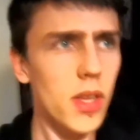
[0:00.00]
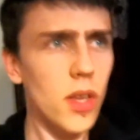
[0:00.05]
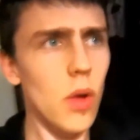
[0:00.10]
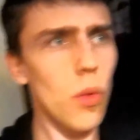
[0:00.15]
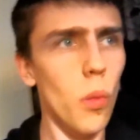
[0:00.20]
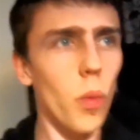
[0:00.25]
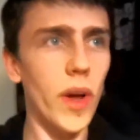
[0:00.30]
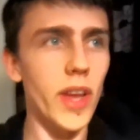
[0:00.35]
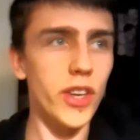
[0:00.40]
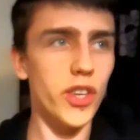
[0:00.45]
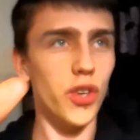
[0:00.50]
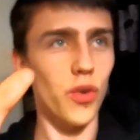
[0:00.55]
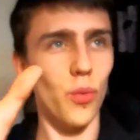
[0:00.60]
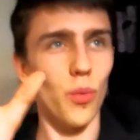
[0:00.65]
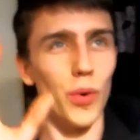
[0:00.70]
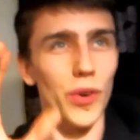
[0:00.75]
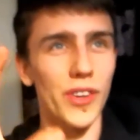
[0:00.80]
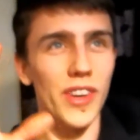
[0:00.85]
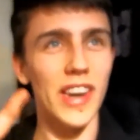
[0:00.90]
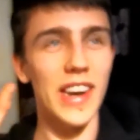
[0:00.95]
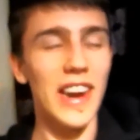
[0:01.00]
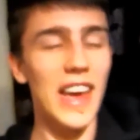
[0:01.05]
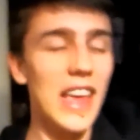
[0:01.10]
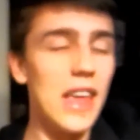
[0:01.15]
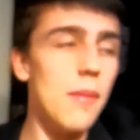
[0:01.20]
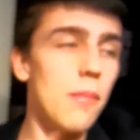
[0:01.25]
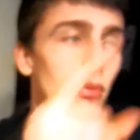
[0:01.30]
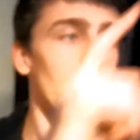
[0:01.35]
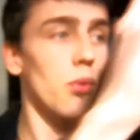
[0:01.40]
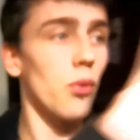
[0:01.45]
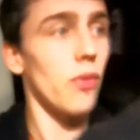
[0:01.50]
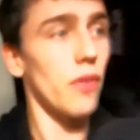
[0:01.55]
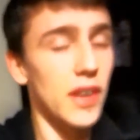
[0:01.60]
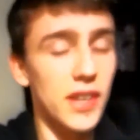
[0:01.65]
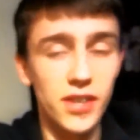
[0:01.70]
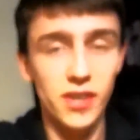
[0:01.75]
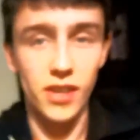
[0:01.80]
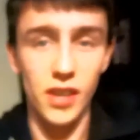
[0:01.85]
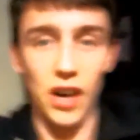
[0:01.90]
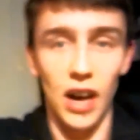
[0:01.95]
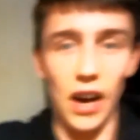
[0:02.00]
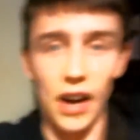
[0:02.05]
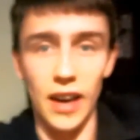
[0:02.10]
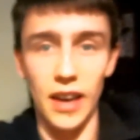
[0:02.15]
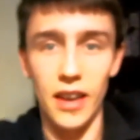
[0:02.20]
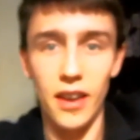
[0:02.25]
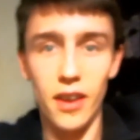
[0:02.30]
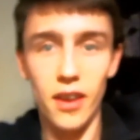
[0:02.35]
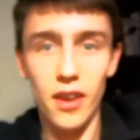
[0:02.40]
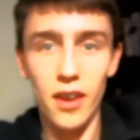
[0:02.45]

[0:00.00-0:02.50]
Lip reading: which would enable this guy